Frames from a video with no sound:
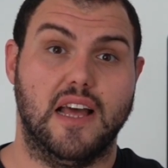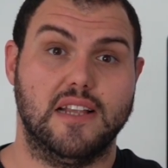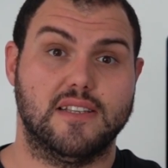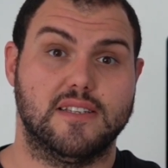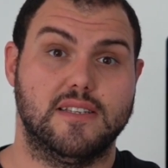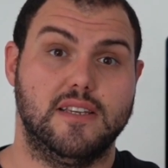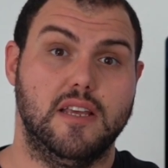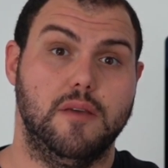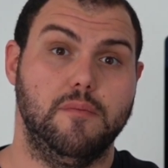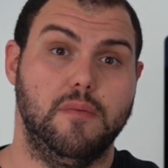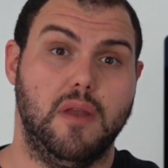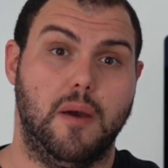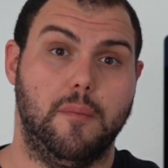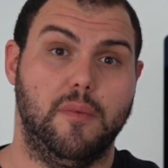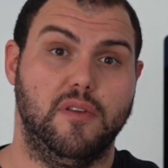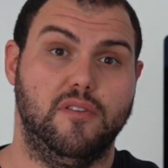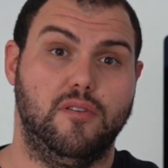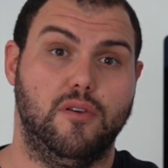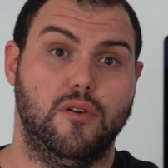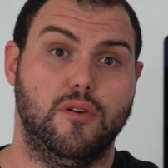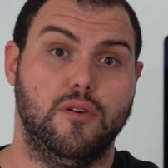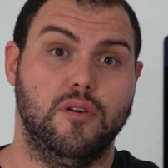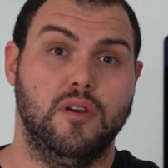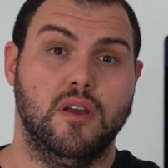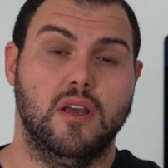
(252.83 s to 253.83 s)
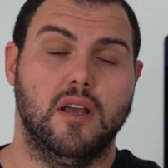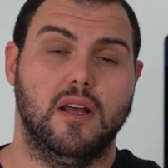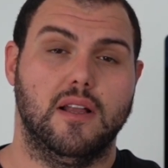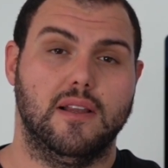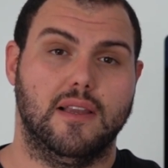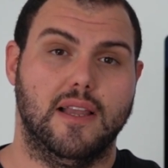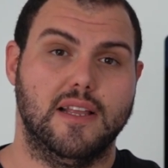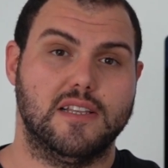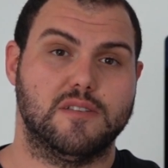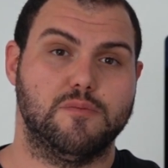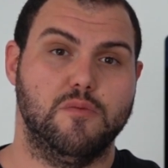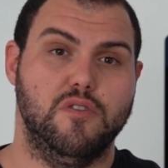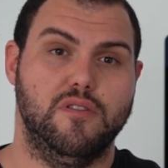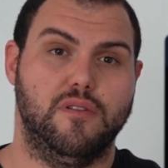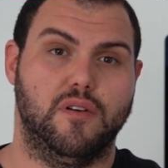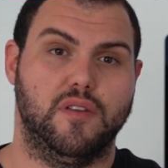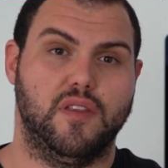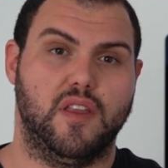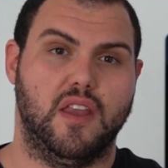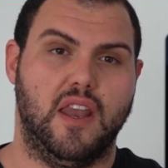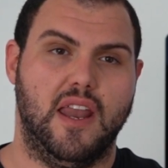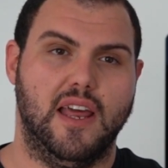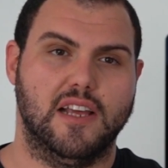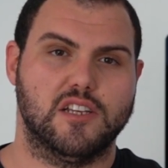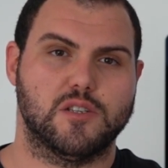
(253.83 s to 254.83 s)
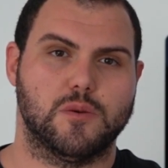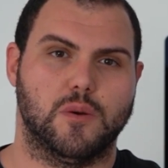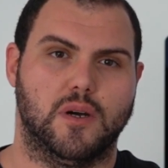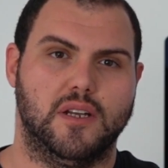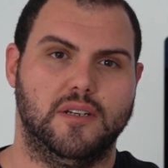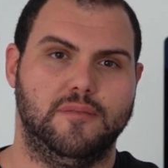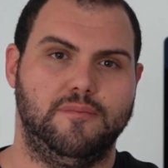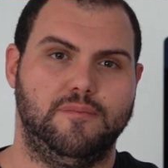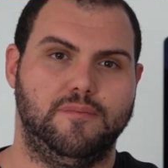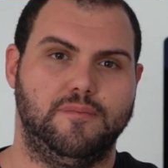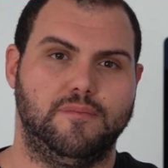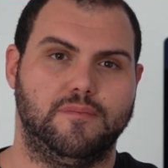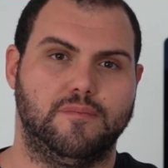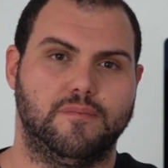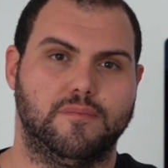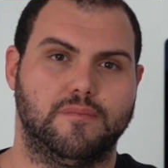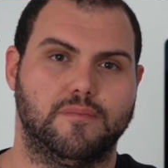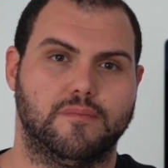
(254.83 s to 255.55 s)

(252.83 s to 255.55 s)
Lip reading: So that's tip number 2. Let's move on to the next one.